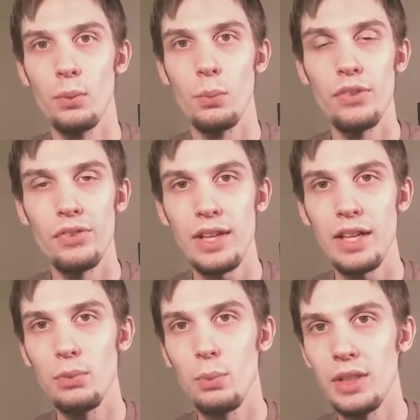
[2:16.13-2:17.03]

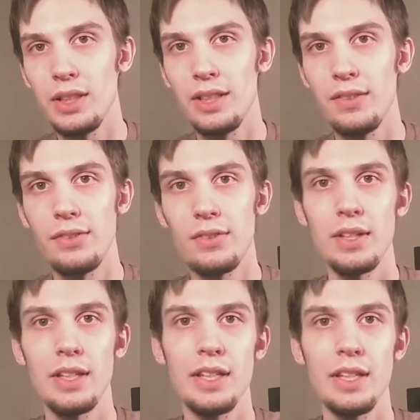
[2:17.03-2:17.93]
Instead, what it
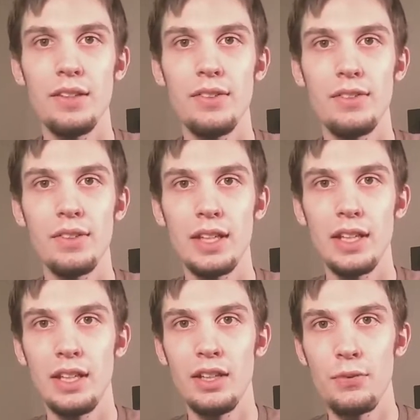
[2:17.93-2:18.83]
is
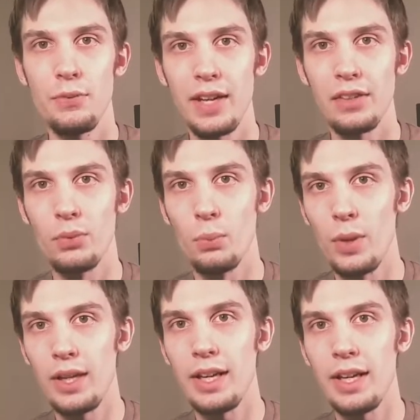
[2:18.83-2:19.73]
it affects
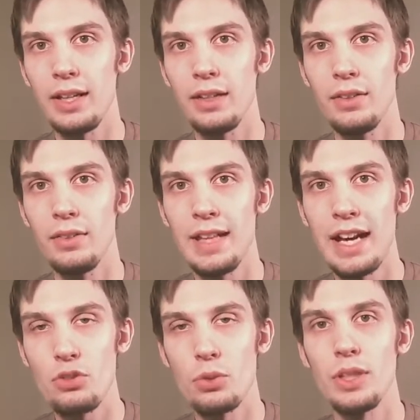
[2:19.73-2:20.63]
when I
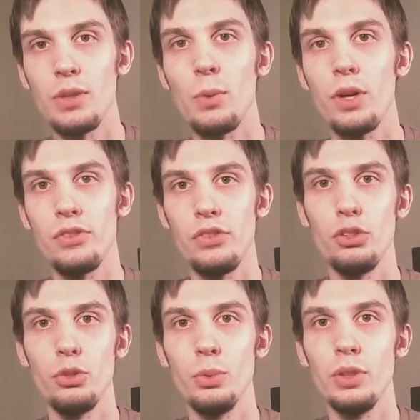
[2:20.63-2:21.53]
naturally want
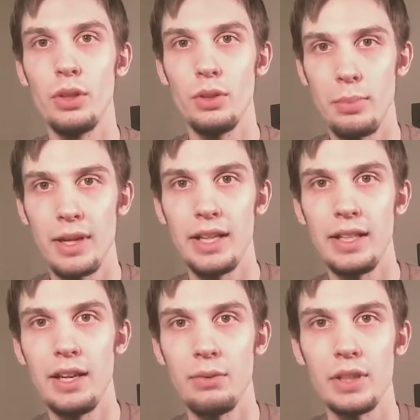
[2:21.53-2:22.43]
to go to
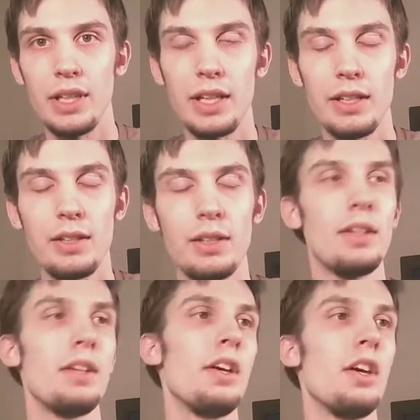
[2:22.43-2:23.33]
bed every night.
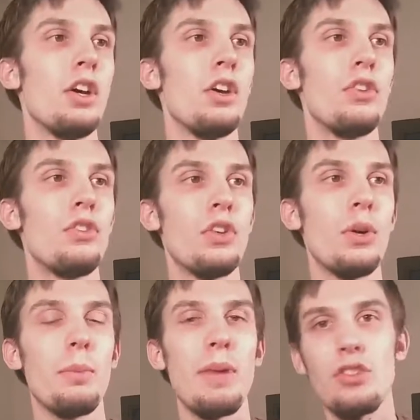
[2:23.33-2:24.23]

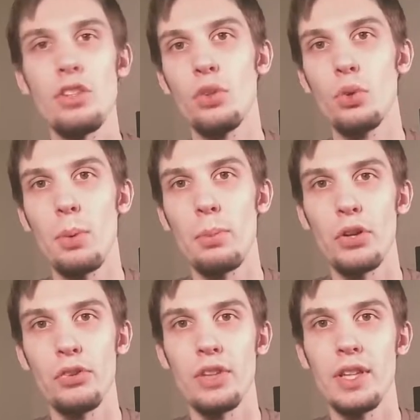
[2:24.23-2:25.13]
So imagine a normal
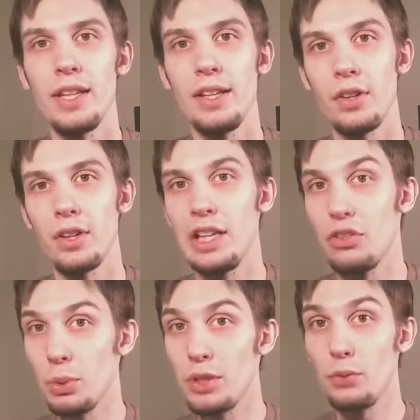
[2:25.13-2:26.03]
person is on a
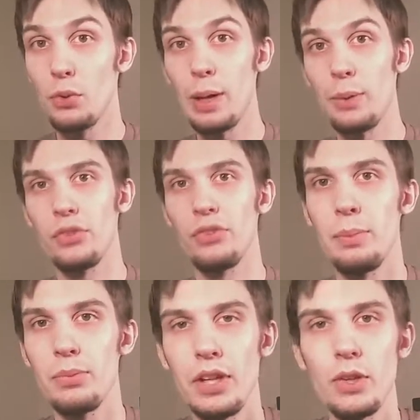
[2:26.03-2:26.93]
24-hour
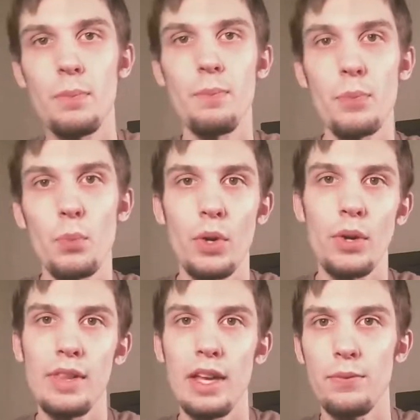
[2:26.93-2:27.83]
sleep cycle
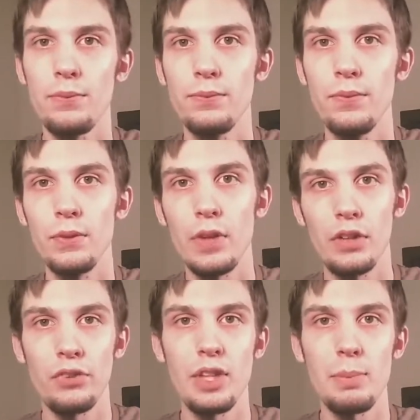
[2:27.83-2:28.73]
where they
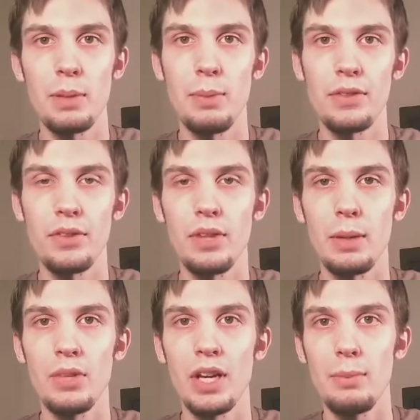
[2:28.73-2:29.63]
fall asleep at about the
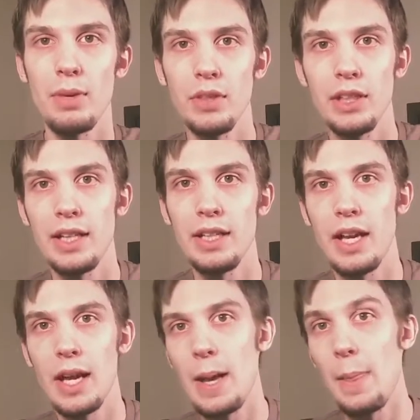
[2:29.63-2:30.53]
same time every night
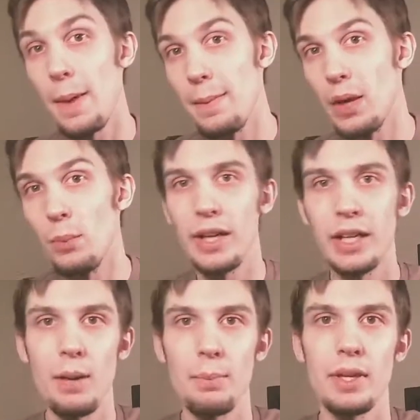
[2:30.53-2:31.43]
and then they
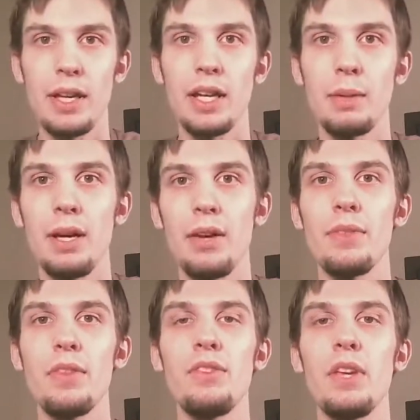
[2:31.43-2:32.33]
wake up at
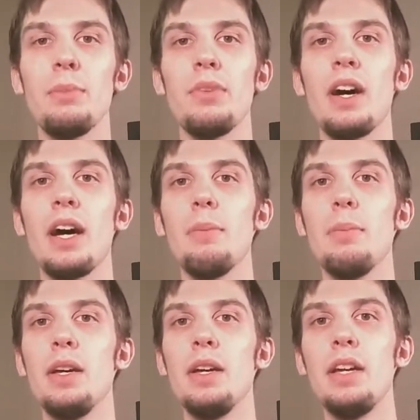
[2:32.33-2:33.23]
about the same
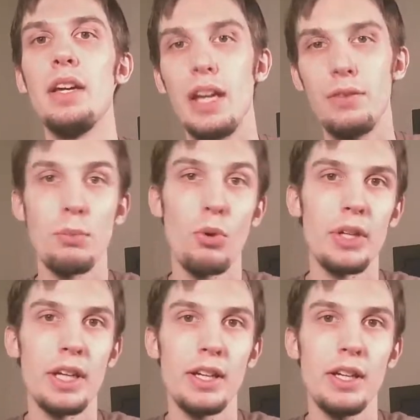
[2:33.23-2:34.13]
time every
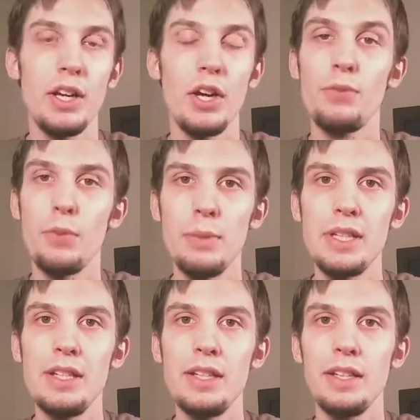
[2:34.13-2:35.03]
morning. For
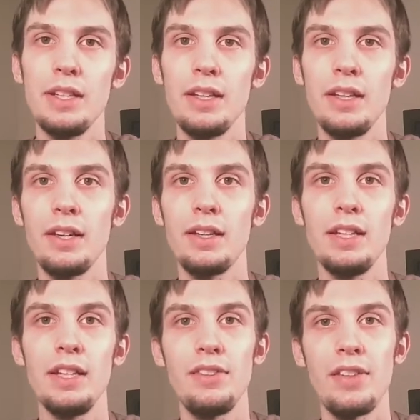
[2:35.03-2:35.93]
me,
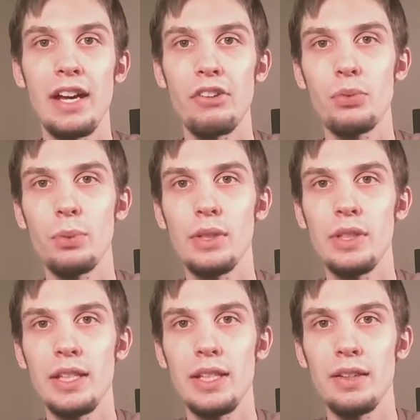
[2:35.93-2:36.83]
it is
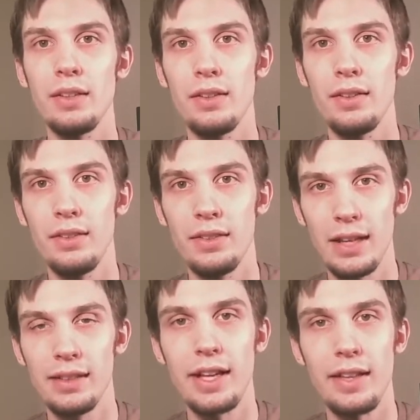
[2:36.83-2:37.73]
actually
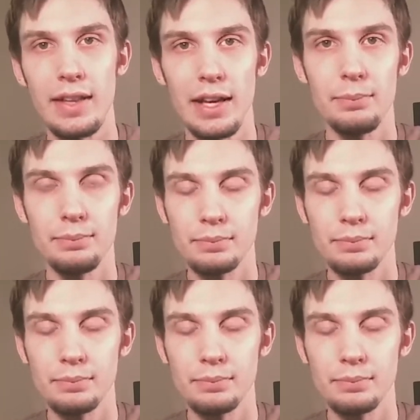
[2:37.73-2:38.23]
not like that.